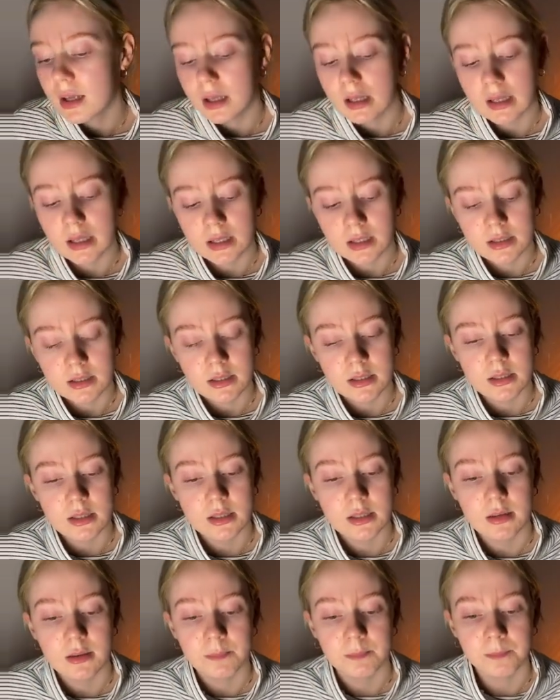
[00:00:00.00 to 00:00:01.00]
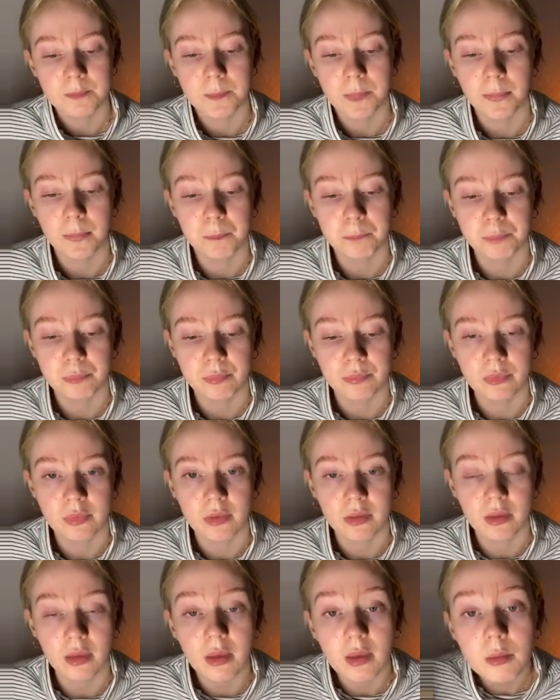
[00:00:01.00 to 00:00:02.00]
And
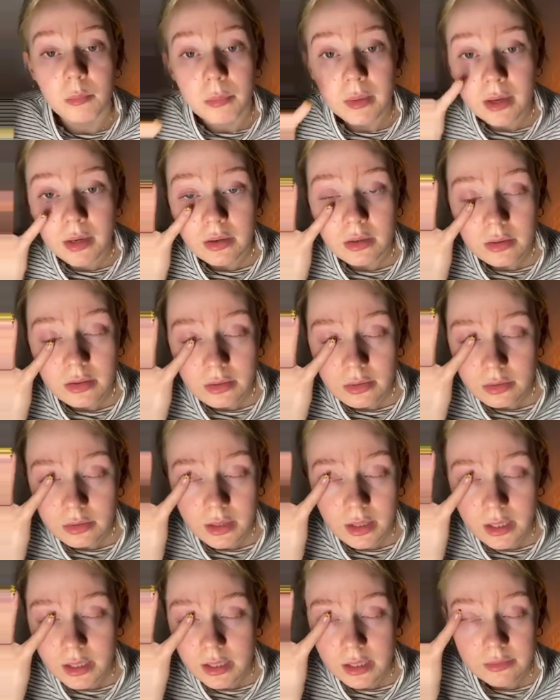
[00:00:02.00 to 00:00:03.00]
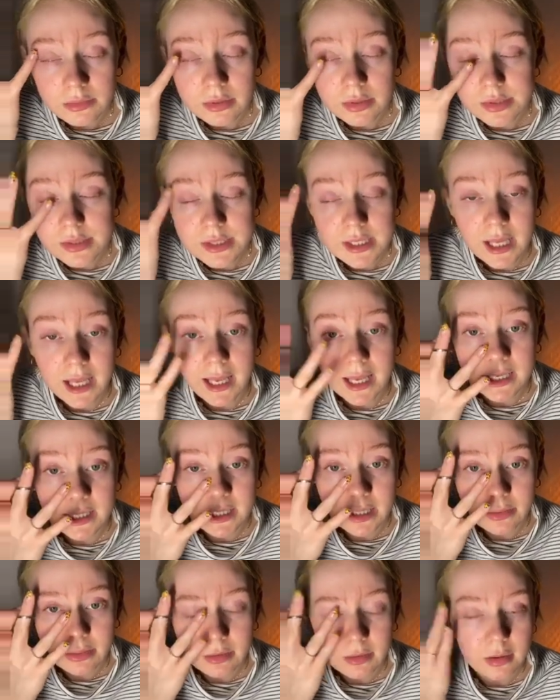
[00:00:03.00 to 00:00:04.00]
get a better look. And if there's
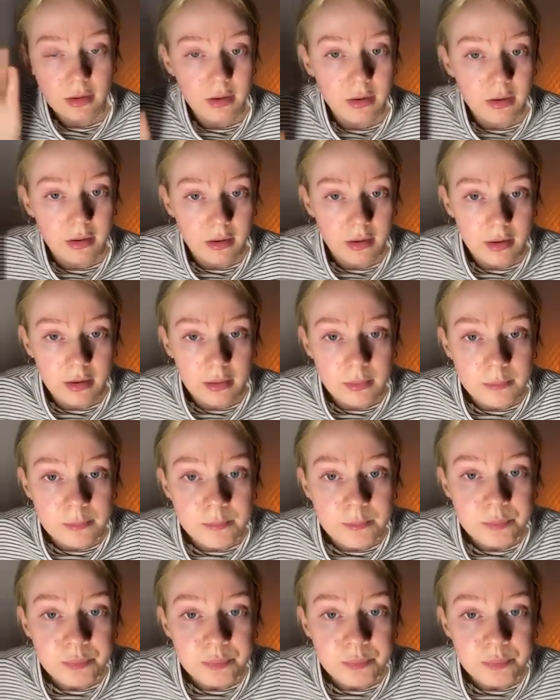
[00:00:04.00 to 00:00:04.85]
any that are